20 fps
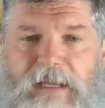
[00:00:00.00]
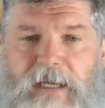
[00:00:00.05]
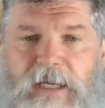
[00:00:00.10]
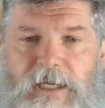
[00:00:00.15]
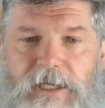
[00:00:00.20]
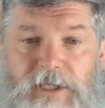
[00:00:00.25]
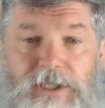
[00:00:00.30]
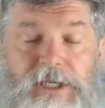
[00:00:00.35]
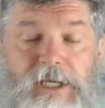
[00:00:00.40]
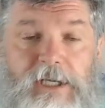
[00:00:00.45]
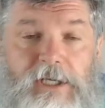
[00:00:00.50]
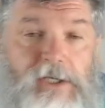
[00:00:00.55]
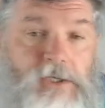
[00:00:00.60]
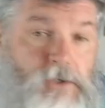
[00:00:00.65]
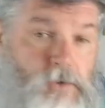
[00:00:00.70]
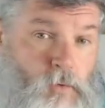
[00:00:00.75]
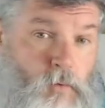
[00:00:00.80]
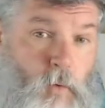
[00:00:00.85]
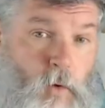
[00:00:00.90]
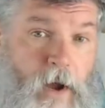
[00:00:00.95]
she is
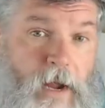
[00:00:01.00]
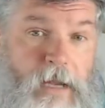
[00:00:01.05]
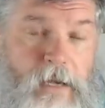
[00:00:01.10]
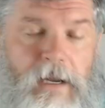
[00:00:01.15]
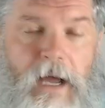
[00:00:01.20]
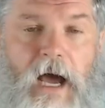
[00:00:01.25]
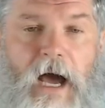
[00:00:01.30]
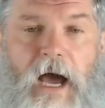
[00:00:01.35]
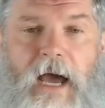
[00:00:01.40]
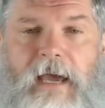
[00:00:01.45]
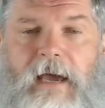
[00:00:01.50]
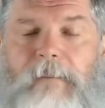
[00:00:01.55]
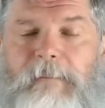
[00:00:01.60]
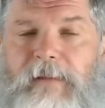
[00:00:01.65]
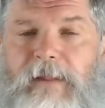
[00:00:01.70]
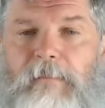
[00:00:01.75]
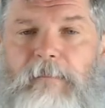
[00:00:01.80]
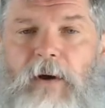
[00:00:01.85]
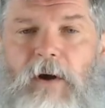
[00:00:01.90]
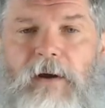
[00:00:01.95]
quite high up in
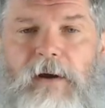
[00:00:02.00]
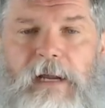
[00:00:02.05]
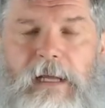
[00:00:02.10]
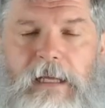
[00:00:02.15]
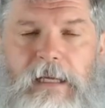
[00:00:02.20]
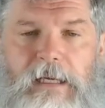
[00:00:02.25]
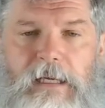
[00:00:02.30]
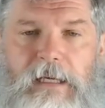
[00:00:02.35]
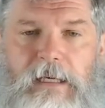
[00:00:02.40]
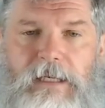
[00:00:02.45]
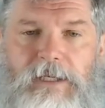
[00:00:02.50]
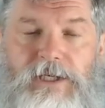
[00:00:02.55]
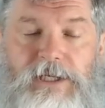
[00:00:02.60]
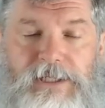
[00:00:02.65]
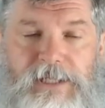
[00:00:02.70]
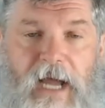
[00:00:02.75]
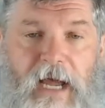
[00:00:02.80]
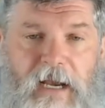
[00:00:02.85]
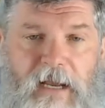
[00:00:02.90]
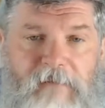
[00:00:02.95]
the party.
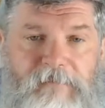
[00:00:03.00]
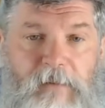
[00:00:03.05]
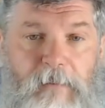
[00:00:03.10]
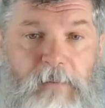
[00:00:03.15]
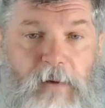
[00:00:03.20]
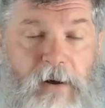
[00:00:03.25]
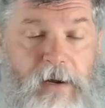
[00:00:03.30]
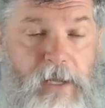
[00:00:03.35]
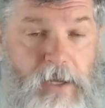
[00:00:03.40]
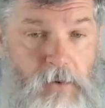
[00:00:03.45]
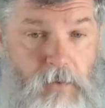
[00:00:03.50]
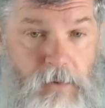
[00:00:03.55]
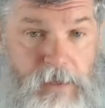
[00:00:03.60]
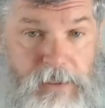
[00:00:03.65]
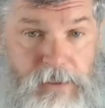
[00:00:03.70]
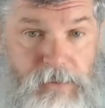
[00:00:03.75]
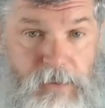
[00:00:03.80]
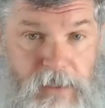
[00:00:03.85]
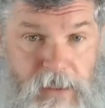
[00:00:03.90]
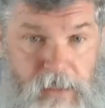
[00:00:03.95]
She's not left the party, according
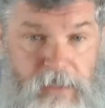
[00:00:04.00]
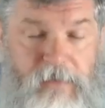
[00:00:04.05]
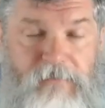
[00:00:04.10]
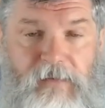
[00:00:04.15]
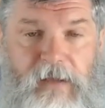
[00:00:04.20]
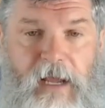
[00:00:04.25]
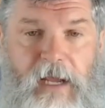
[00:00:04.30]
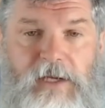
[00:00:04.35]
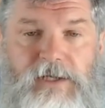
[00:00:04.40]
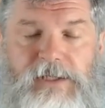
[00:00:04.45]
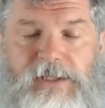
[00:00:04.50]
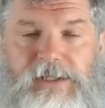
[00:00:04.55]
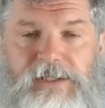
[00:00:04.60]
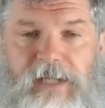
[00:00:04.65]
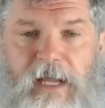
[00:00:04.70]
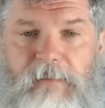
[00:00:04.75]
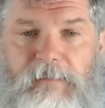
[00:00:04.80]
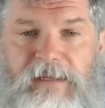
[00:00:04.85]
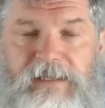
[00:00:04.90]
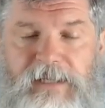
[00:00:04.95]
to her clarification
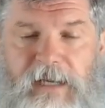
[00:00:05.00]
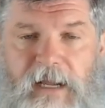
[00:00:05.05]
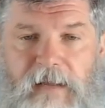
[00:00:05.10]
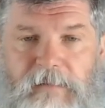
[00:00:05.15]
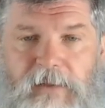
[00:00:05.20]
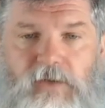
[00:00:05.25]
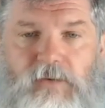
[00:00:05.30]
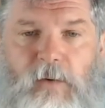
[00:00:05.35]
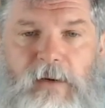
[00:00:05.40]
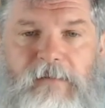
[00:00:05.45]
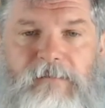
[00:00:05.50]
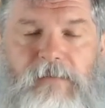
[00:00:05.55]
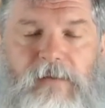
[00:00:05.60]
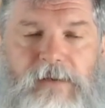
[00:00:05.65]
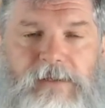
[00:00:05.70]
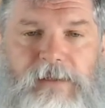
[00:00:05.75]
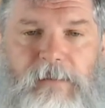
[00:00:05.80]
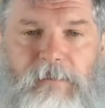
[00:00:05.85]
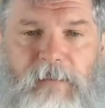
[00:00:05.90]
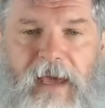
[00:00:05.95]
statement today on the
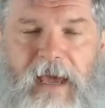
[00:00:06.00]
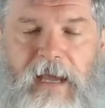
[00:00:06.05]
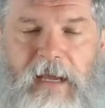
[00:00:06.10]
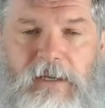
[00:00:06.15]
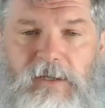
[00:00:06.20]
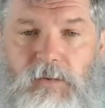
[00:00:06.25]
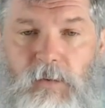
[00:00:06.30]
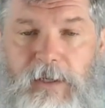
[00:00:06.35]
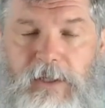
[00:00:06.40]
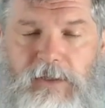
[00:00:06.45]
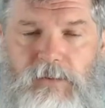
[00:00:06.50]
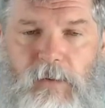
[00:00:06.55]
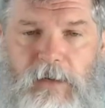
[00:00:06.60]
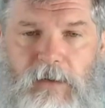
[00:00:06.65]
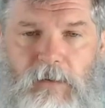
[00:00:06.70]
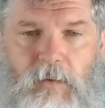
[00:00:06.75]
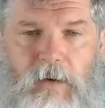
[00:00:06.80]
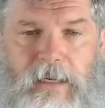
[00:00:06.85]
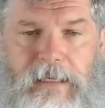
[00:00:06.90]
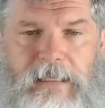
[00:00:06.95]
21st of May,
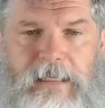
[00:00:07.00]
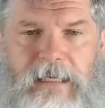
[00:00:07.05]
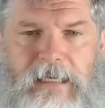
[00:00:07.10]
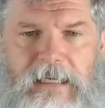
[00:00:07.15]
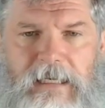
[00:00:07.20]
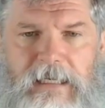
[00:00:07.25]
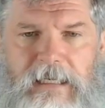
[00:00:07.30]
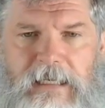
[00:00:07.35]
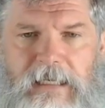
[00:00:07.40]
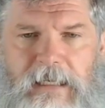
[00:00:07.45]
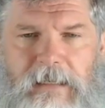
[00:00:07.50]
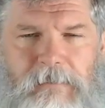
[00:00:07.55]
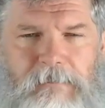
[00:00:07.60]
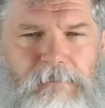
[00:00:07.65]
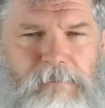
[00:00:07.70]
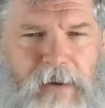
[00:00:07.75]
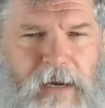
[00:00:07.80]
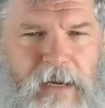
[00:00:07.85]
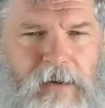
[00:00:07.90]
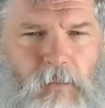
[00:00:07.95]
2021.
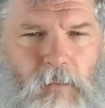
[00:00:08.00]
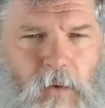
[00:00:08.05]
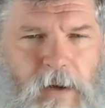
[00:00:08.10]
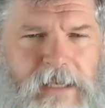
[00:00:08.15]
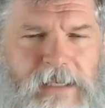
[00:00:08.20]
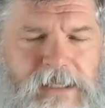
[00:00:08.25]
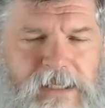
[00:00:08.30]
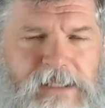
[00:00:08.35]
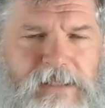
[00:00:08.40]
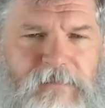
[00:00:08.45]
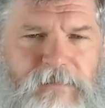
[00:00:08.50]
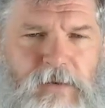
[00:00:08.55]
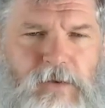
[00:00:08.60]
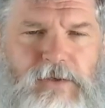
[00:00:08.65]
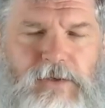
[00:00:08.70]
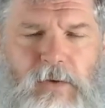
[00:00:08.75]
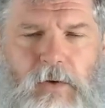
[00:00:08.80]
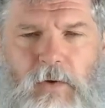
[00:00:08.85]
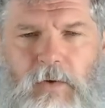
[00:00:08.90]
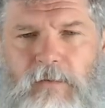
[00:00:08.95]
But what does the
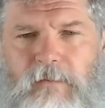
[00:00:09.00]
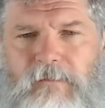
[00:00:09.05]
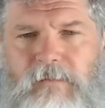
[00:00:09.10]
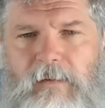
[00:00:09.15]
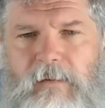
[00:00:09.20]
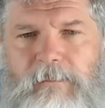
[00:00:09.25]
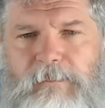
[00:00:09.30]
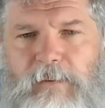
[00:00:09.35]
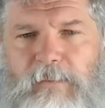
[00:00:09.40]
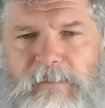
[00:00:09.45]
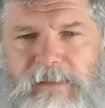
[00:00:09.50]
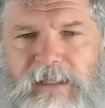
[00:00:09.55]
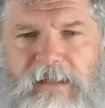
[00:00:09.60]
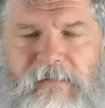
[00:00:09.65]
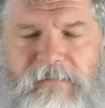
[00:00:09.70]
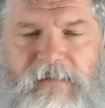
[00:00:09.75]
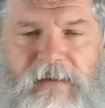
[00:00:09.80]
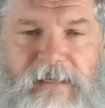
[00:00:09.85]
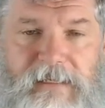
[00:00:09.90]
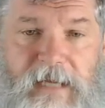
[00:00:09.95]
future hold for Phumzile
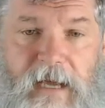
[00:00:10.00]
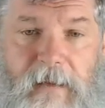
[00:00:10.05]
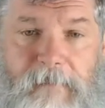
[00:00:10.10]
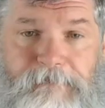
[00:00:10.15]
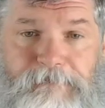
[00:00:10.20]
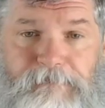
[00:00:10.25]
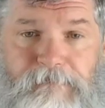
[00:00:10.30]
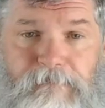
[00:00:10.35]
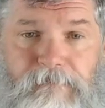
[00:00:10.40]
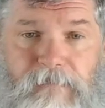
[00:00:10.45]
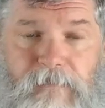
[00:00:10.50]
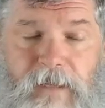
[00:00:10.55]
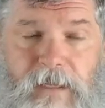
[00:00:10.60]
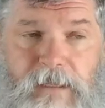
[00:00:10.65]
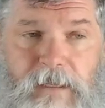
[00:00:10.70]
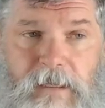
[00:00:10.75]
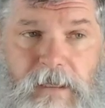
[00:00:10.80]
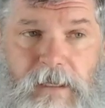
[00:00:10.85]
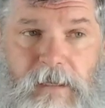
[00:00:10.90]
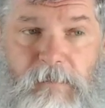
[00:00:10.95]
Van Damme?
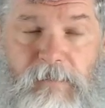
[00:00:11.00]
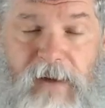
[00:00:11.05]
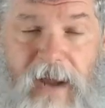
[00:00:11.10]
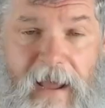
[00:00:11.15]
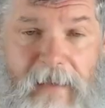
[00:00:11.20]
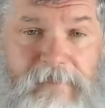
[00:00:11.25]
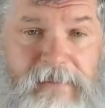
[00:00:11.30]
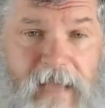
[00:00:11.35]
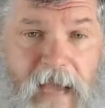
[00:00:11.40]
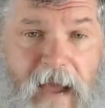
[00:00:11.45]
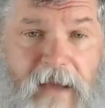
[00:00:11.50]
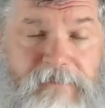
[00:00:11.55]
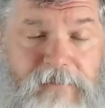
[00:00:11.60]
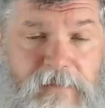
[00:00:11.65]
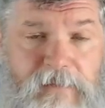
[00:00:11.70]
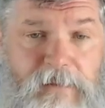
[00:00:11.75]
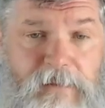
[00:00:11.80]
Perhaps after the